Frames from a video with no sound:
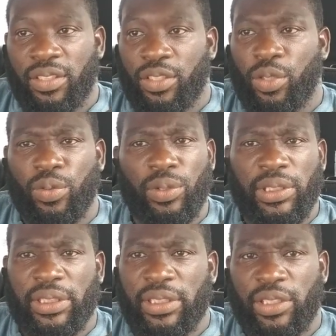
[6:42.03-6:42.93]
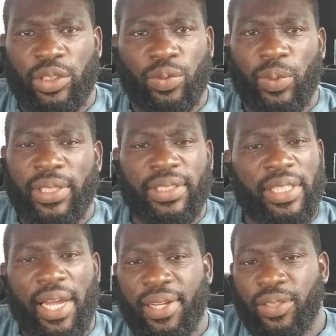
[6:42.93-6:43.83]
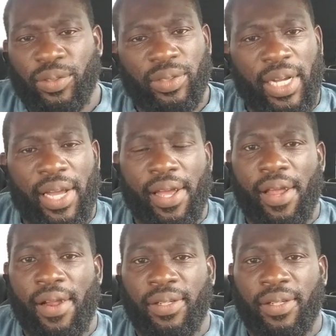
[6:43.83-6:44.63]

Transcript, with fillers: coolest, sweetest guy, cool guy.